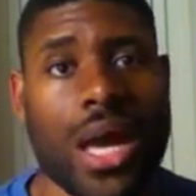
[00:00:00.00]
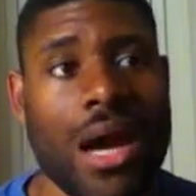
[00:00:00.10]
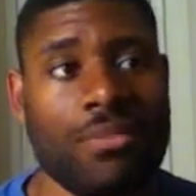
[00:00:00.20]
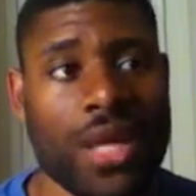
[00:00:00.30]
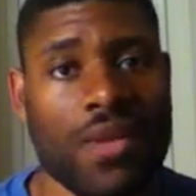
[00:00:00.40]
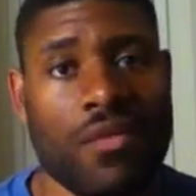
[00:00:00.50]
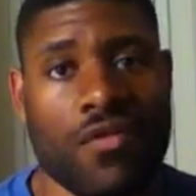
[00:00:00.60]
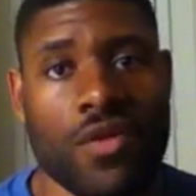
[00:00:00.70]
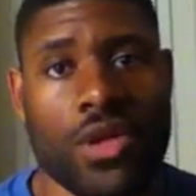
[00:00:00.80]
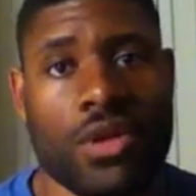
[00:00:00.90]
I'm thankful
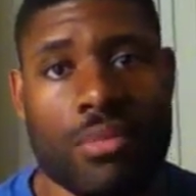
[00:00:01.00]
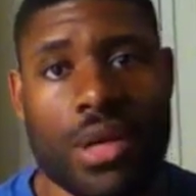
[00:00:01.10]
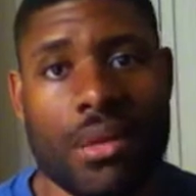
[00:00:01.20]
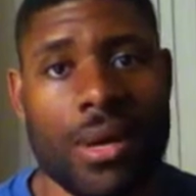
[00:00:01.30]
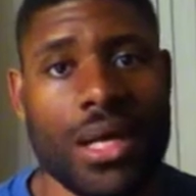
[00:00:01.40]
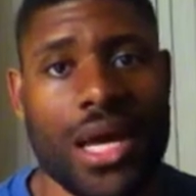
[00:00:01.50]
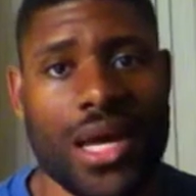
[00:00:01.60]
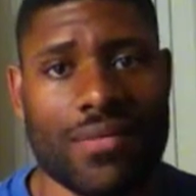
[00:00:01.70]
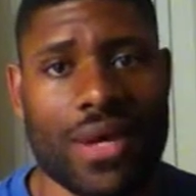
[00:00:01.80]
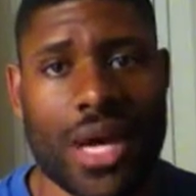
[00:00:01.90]
for you to be in my life.